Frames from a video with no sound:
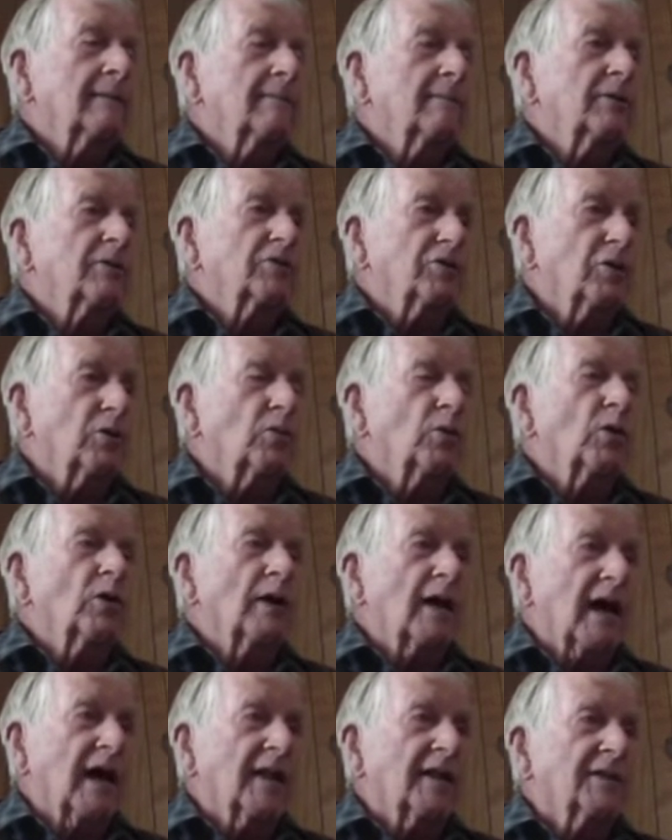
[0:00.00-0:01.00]
But there
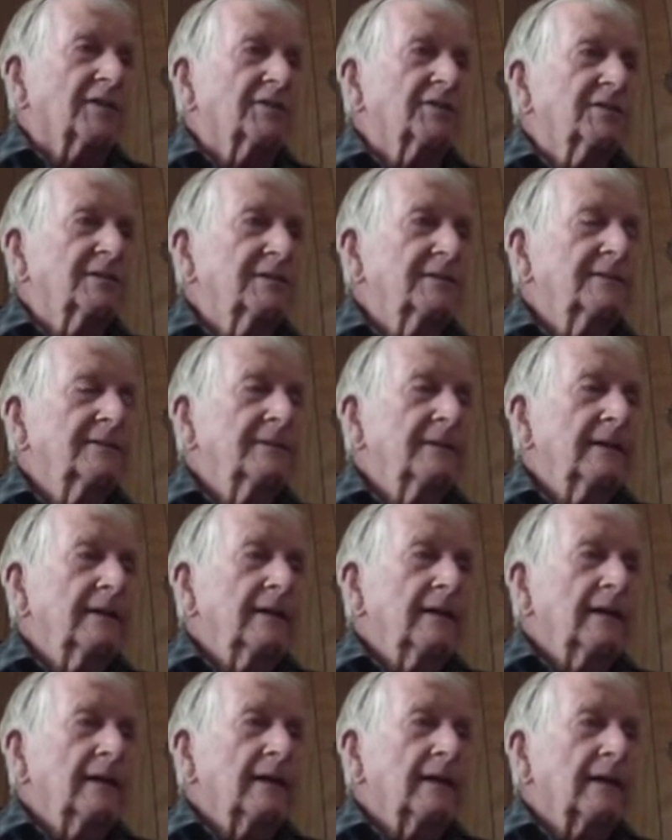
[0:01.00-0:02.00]
were others,
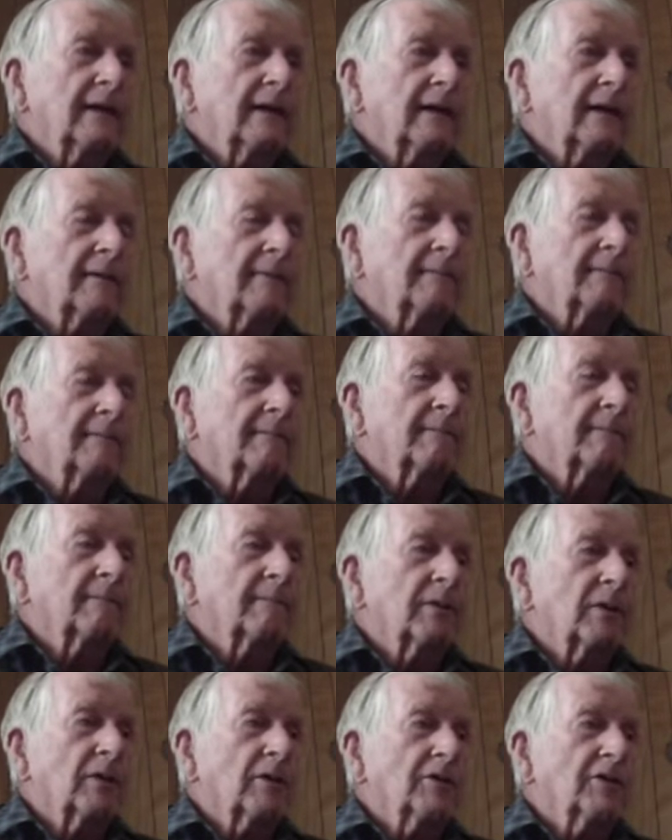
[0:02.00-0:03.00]
but
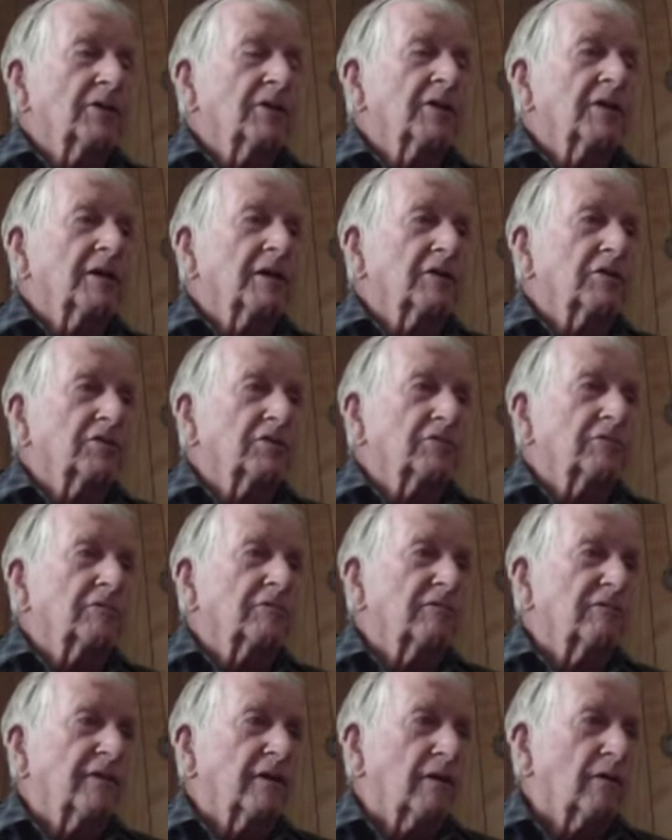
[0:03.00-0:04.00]
I didn't get too
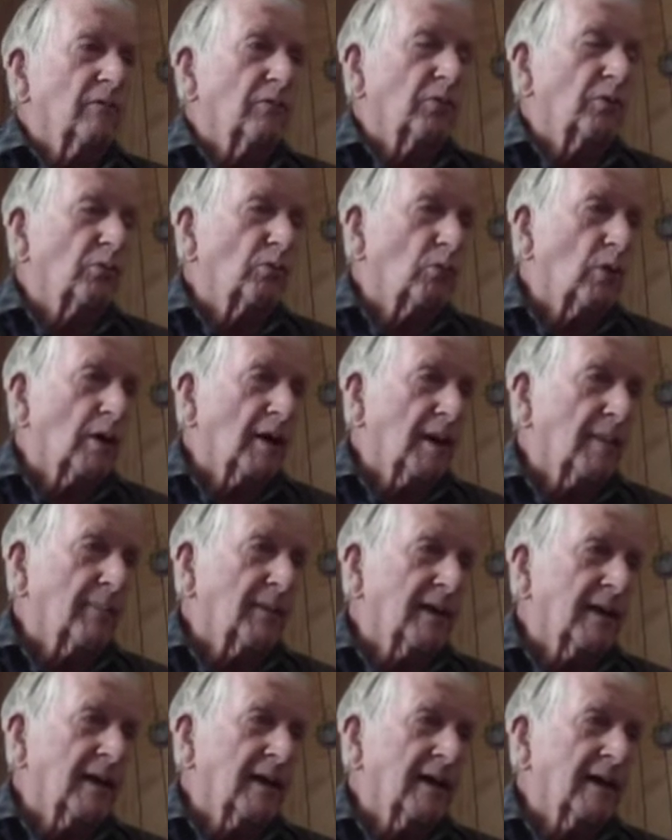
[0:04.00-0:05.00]
involved with what
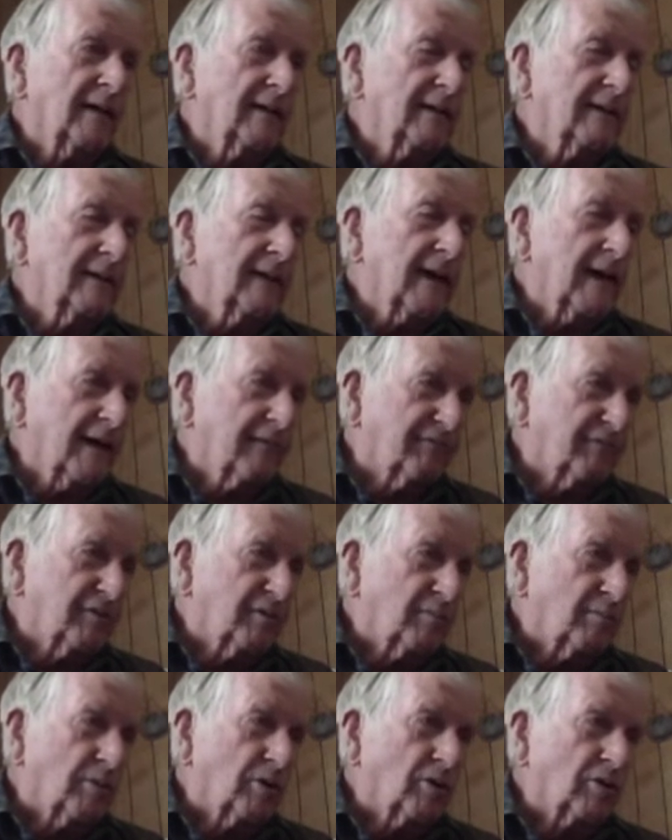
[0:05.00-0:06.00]
happened after
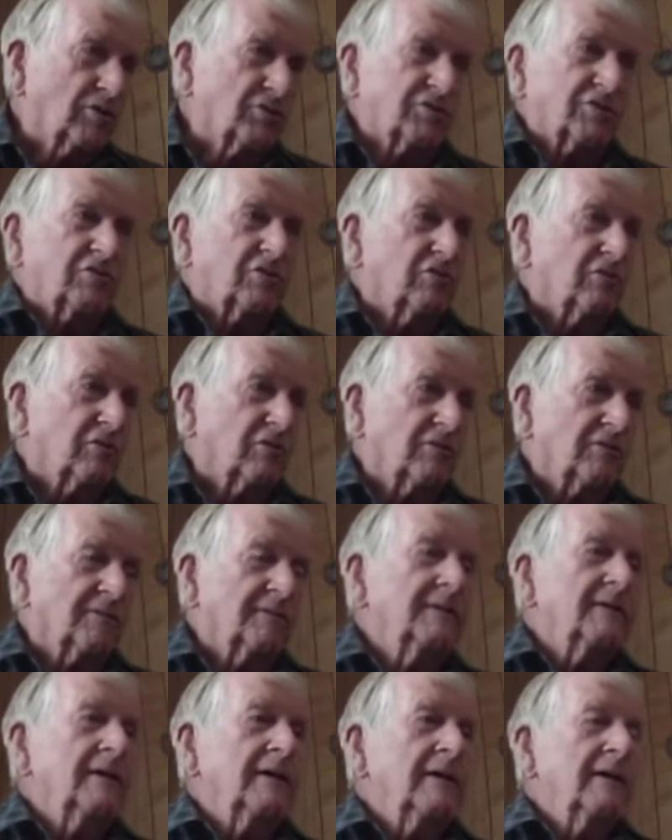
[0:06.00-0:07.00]
the bottles had gone,
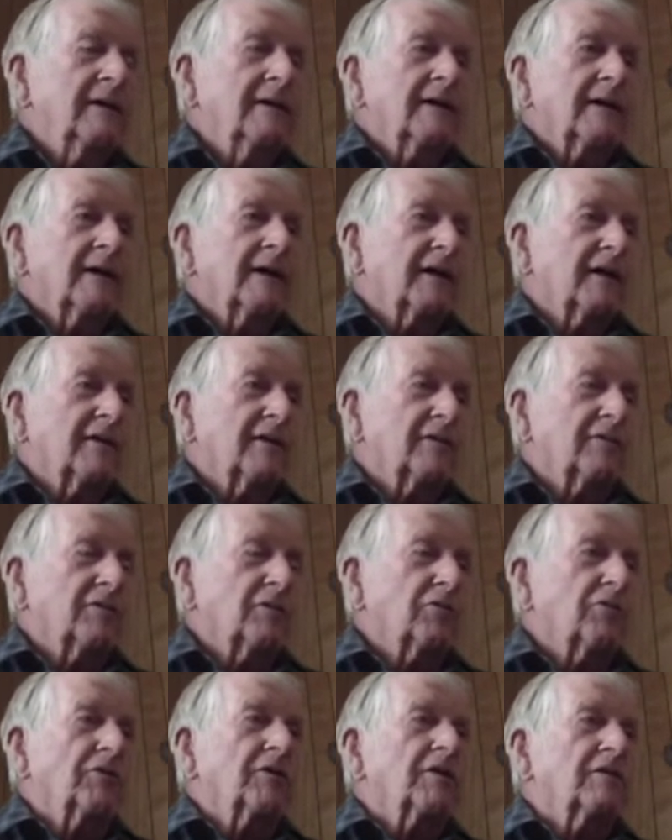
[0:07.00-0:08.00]
other than to
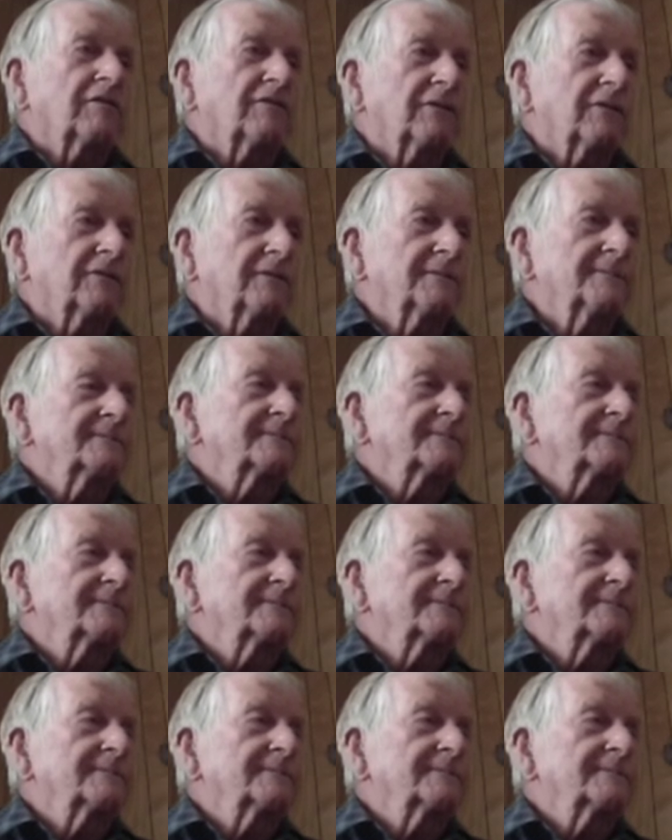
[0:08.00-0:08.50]
drink a few.